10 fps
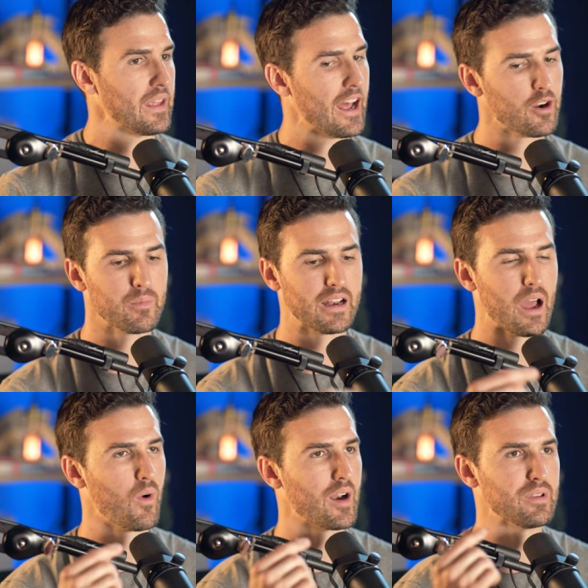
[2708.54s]
And I don't mean
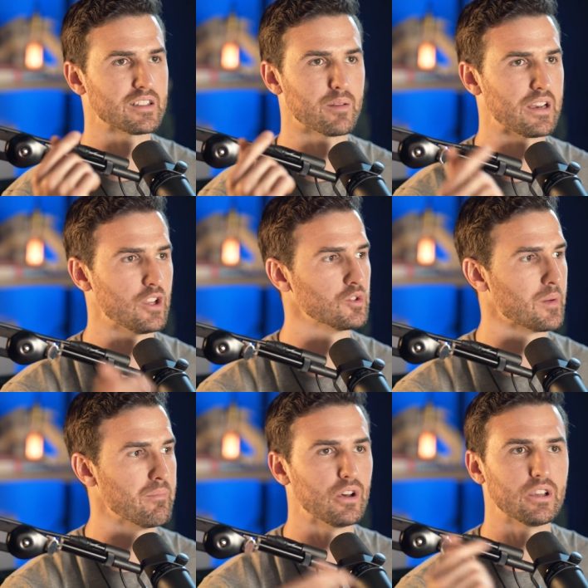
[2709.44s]
I want to be somebody who's
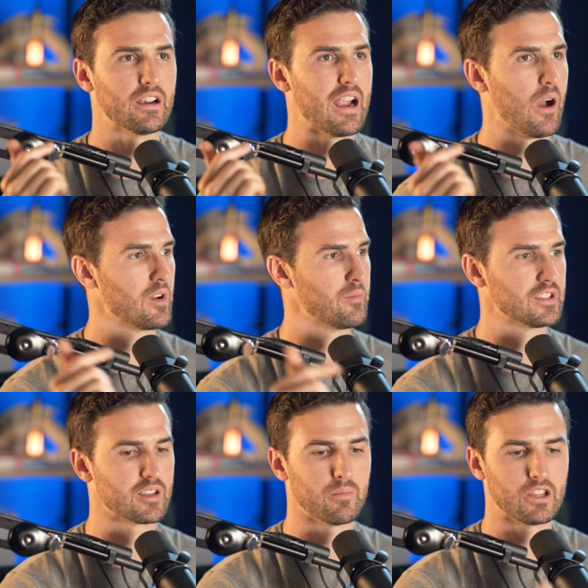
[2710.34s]
a millionaire. I want to be
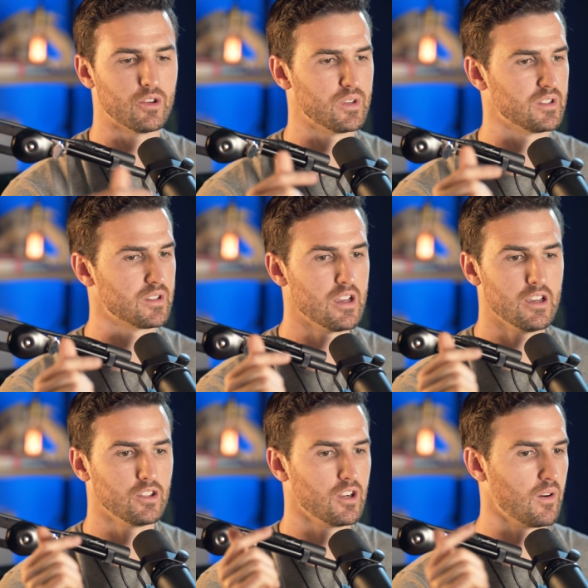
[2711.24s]
somebody who is,
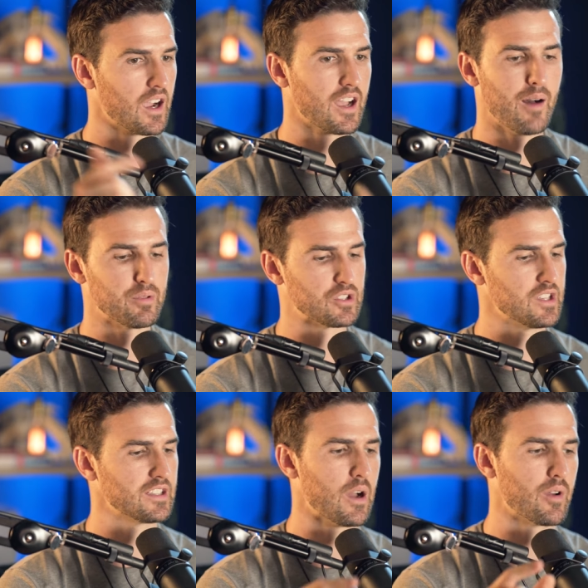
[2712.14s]
you know, accomplished
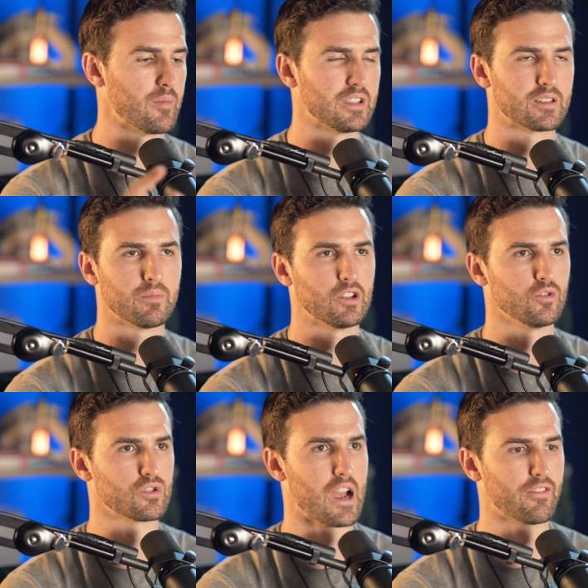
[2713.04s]
this. I want to be somebody
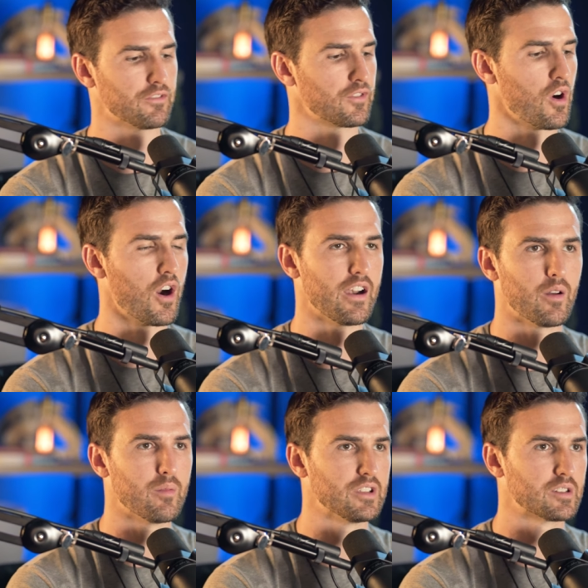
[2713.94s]
who's driving a Ferrari. I
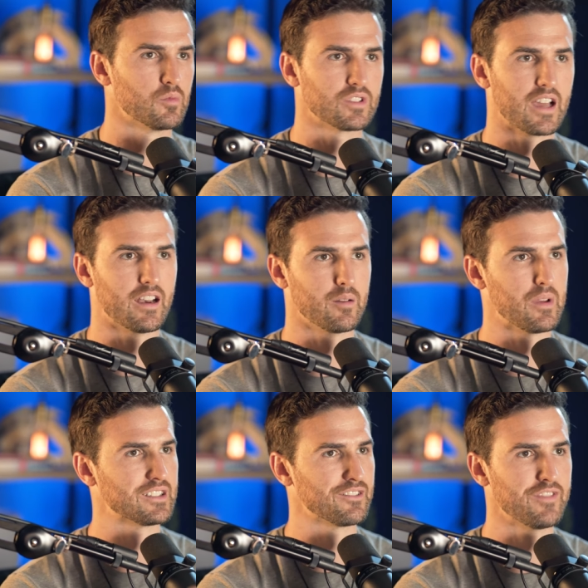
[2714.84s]
want to be someone who's got an
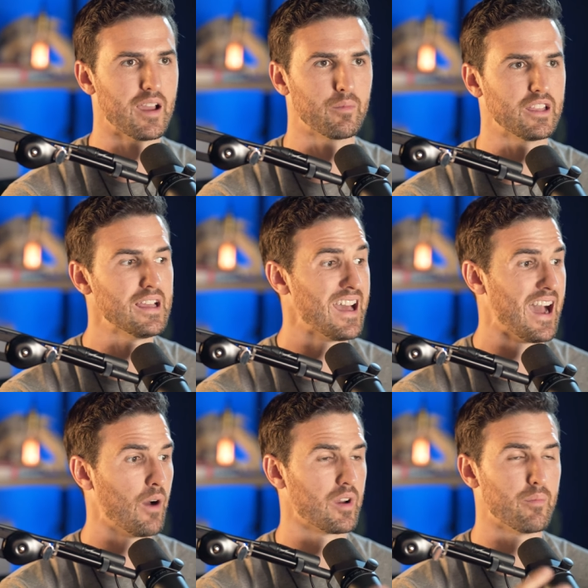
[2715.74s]
amazing family.
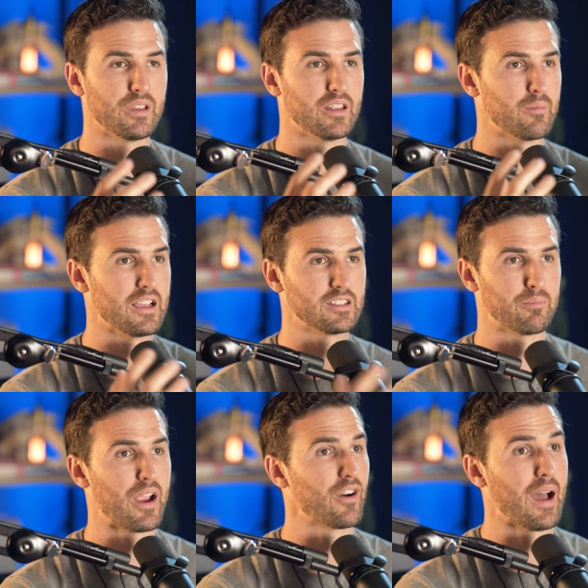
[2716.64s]
I want to be an amazing
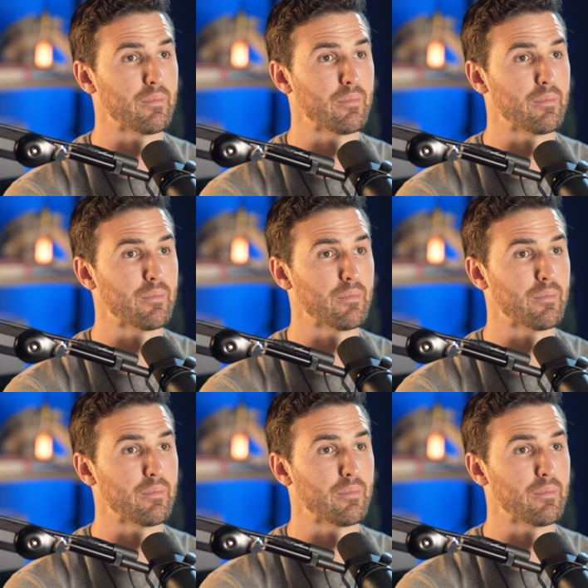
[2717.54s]
parent.